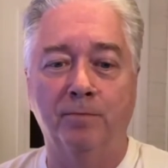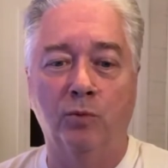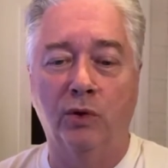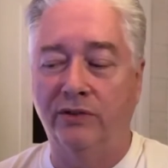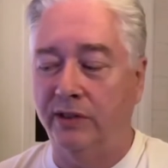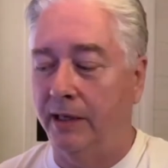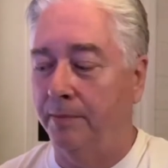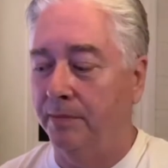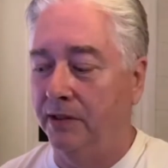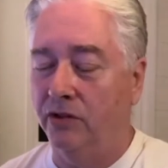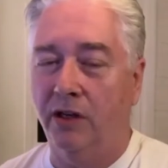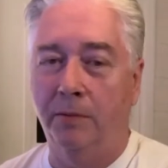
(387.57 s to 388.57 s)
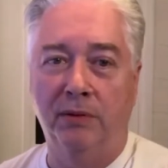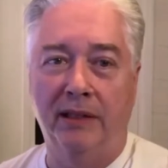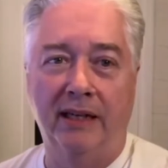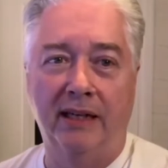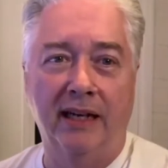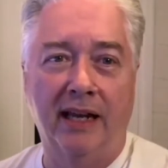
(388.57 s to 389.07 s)
once it's
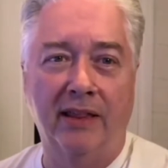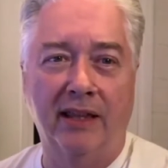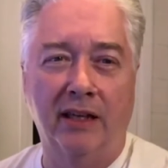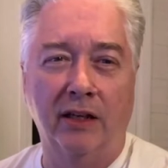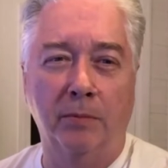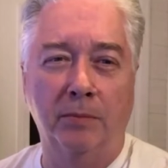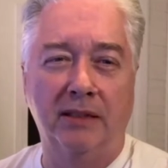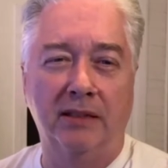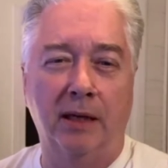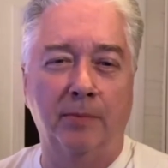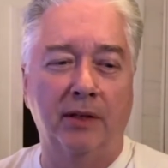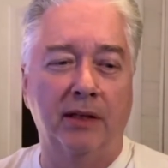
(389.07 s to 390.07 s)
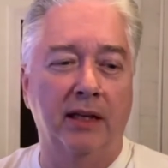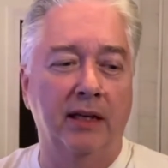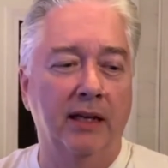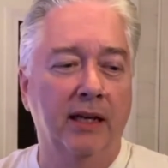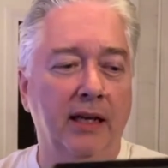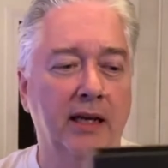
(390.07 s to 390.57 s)
completed, I think it'll be something that,
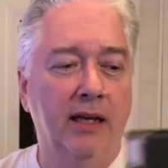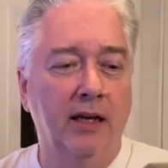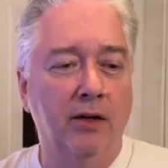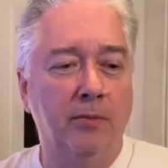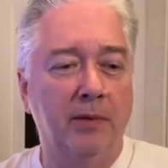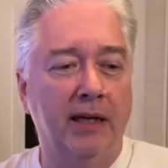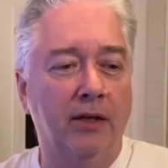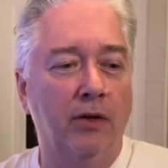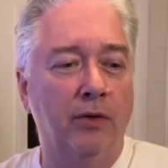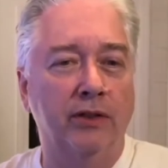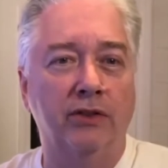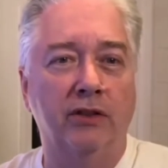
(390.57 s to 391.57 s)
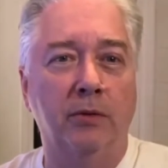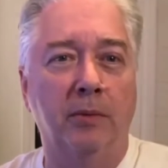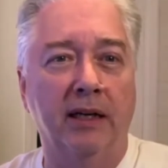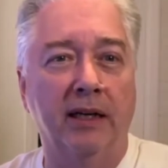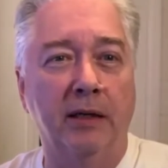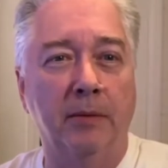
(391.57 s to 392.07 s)
might go on just
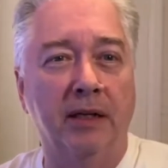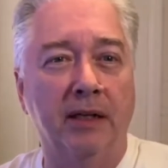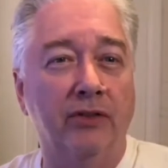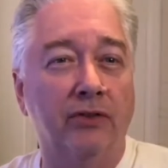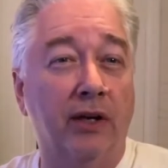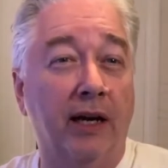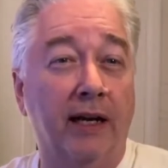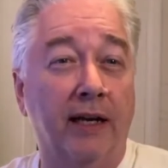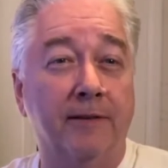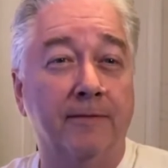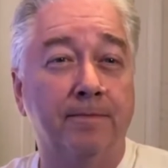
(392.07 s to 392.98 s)
about anybody's track.